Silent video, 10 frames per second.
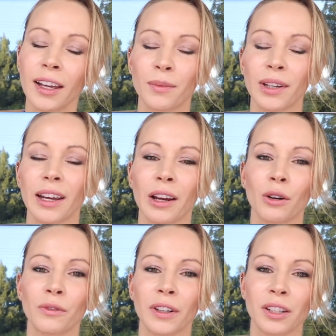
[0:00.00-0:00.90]
but I
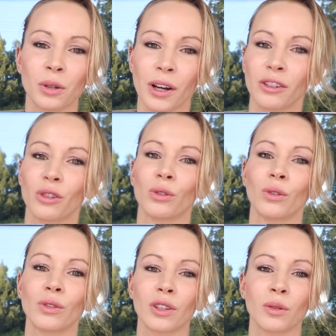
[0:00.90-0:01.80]
always try
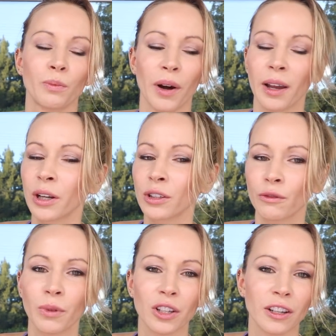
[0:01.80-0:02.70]
to just buy a bunch
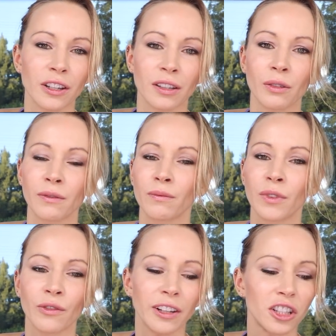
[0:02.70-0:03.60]
of veggies,
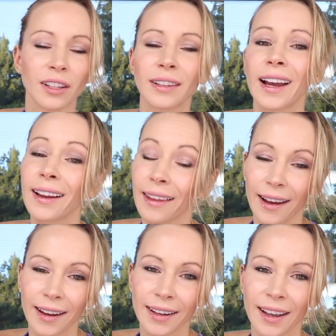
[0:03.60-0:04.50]
the veggies that I
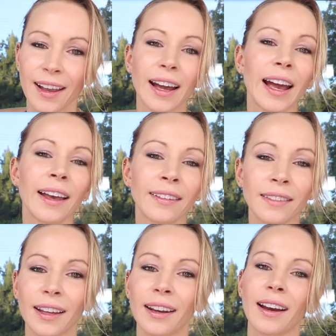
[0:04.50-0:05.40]
like,
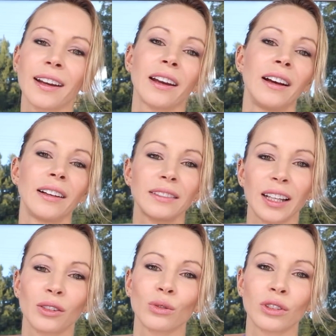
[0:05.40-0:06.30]
and then I
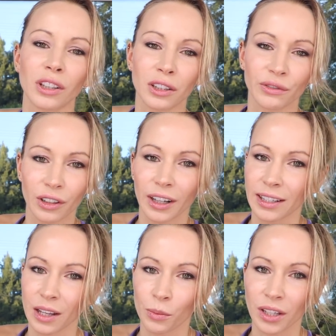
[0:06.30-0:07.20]
tend to search for
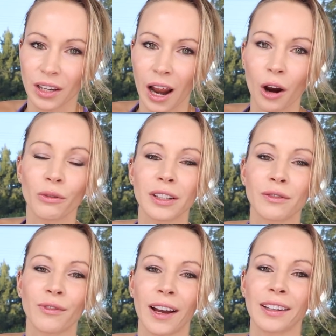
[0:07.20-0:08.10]
recipes, and I always
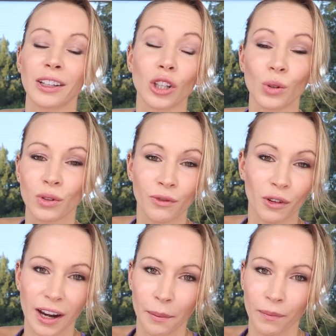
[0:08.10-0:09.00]
find a use
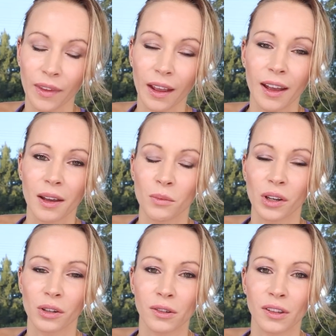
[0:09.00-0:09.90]
for them,
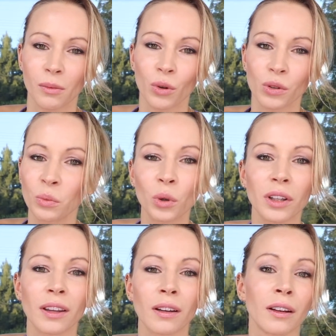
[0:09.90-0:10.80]
because the most
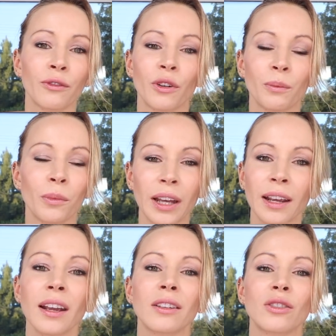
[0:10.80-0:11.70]
important thing for
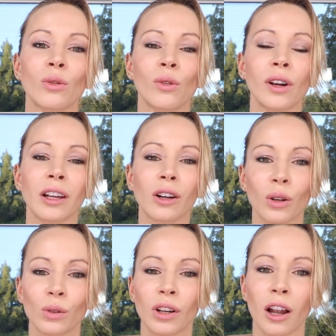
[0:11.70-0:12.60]
me is to
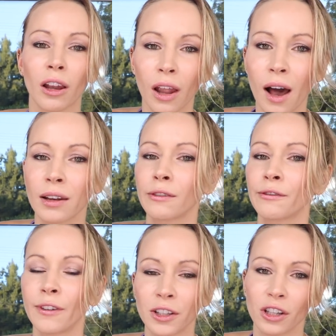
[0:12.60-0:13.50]
include a lot of
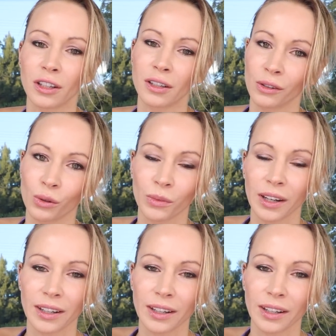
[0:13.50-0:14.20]
veggies into my